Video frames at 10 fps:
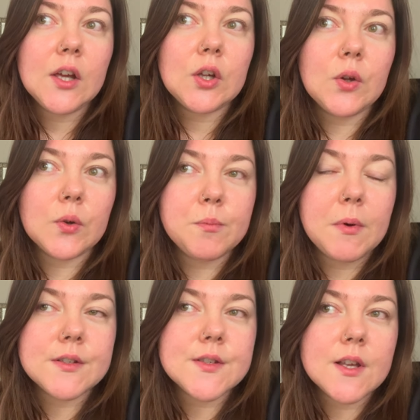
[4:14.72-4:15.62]
got
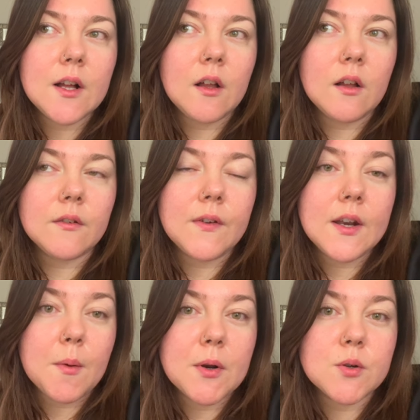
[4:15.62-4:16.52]
myself an
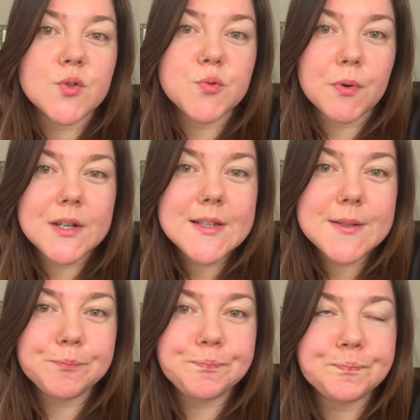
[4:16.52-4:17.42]
aperol spritz.
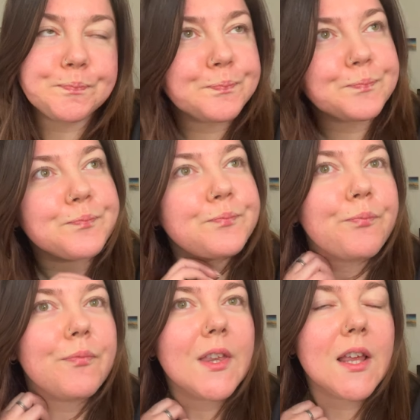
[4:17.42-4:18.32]

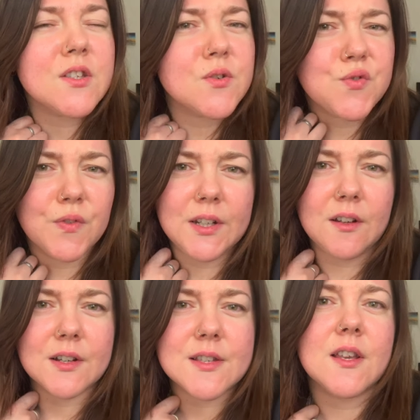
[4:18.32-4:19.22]
So it was really
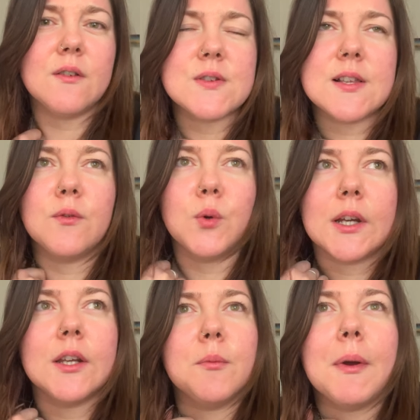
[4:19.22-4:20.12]
nice, and I was like
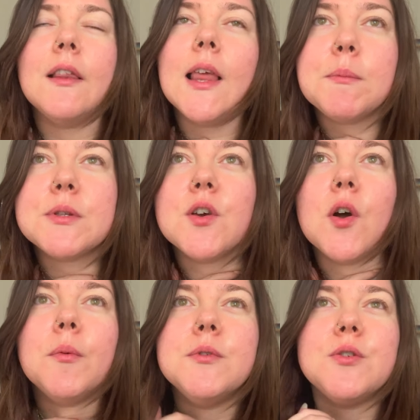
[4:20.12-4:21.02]
working on my
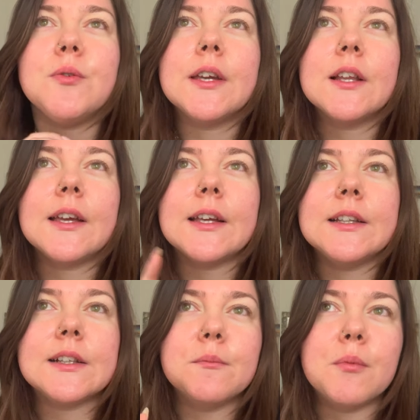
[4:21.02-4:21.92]
laptop, doing like
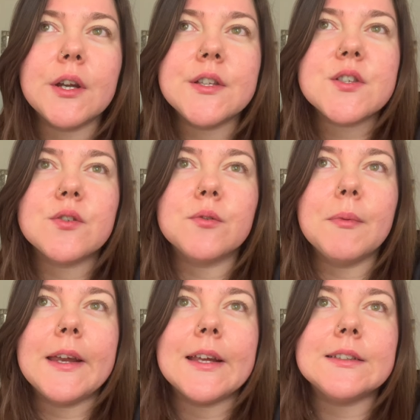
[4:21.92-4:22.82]
little
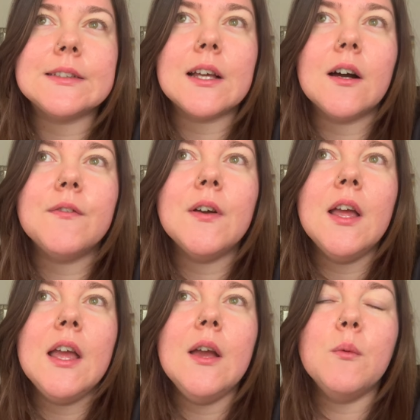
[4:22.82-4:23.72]
brainstorming and stuff,
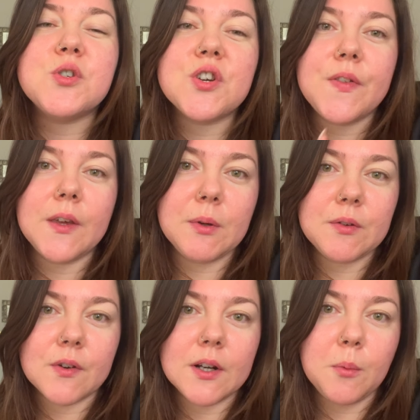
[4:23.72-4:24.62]
which I think went
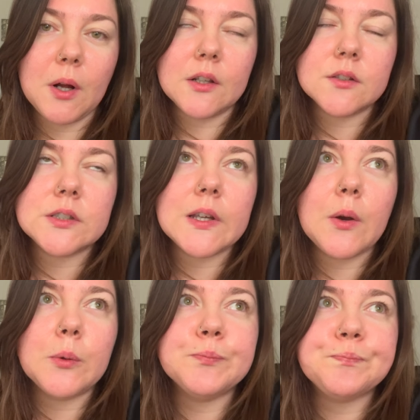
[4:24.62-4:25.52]
really well.
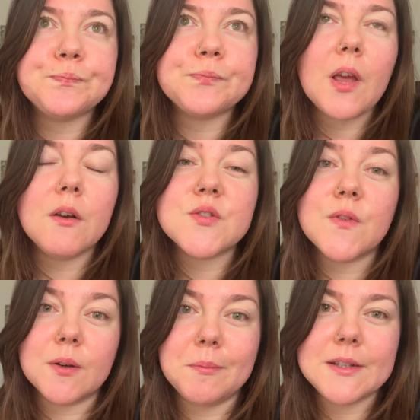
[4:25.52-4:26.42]
So I was
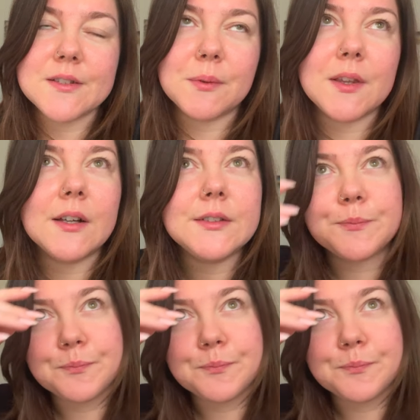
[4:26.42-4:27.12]
very pleased with that.